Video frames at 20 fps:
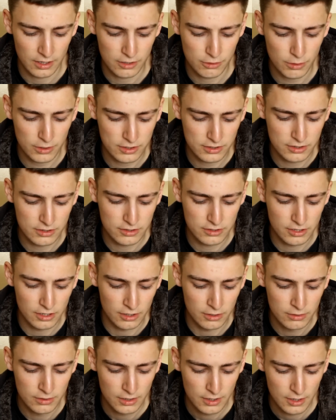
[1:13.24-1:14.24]
Question
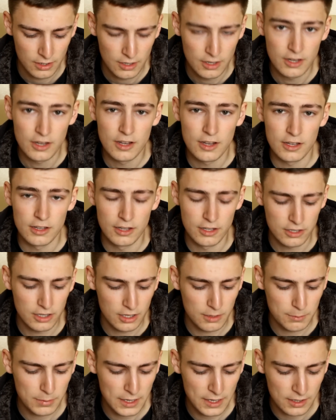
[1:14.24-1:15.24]
2.
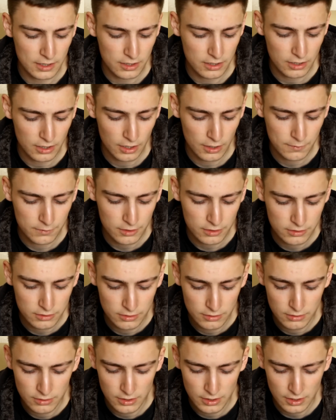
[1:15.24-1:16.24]
Looking back over the
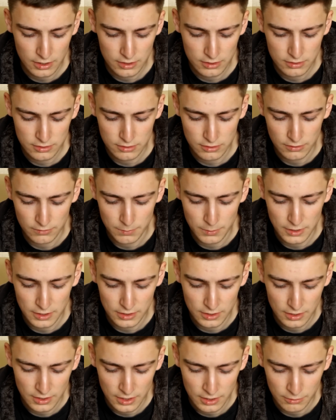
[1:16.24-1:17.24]
2 years you've
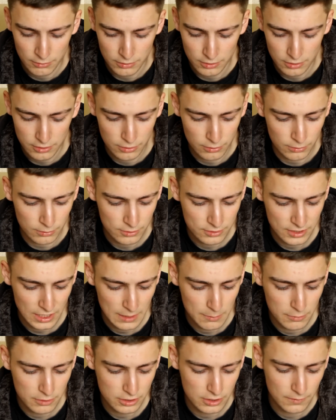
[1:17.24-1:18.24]
been here on the course,
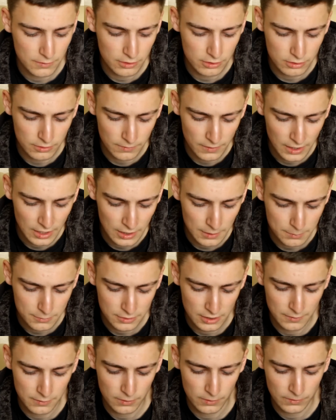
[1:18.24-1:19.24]
how much have you developed?
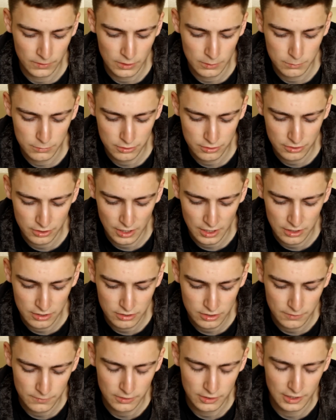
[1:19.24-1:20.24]
Have your films
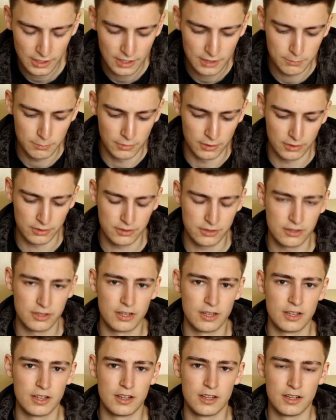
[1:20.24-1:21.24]
changed? Have you learned much?
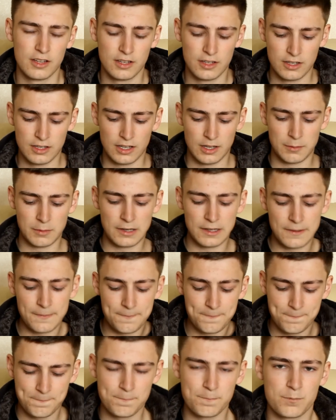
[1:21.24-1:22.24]
I
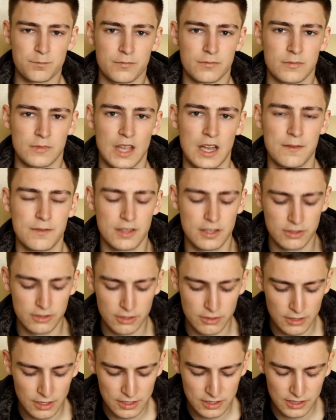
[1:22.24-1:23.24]
mean, over the
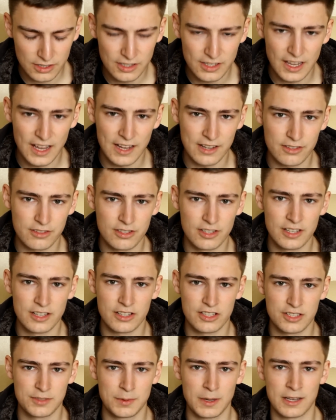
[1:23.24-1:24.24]
2 years I didn't actually
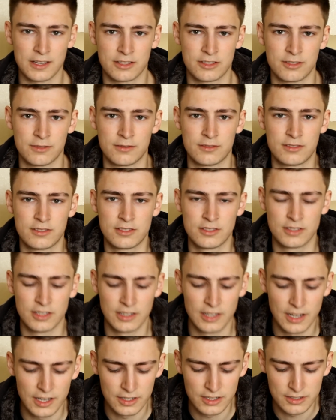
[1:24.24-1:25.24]
expect to
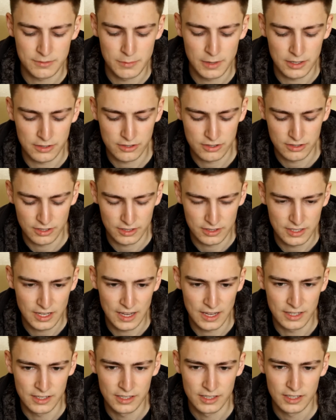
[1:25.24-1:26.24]
learn as much as I
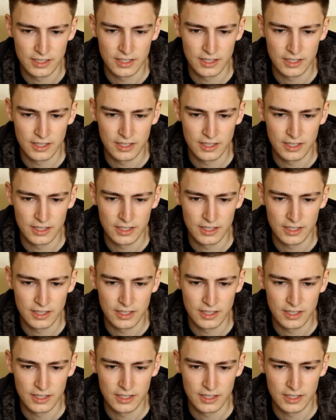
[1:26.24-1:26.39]
did.